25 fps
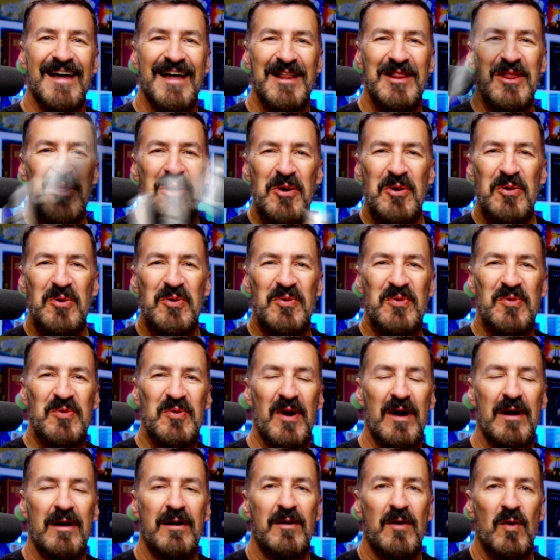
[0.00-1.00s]
Hello,
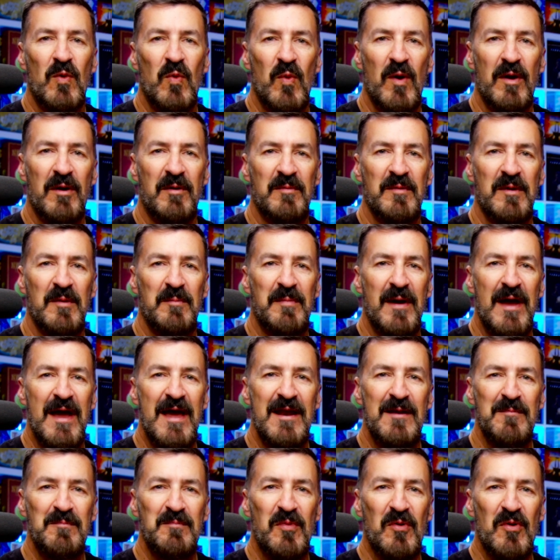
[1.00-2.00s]
welcome to
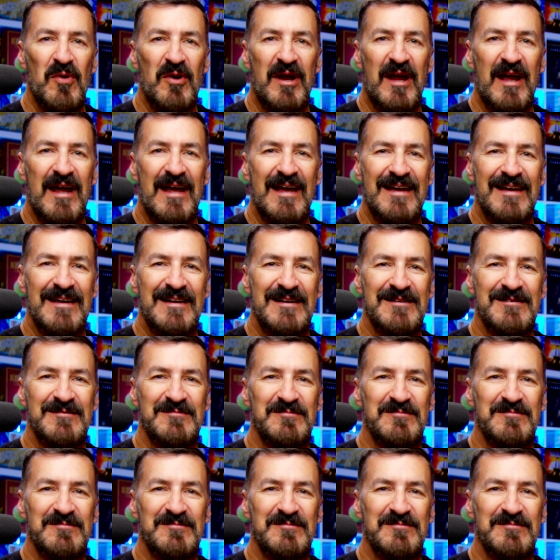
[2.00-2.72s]
Bad at Board Games.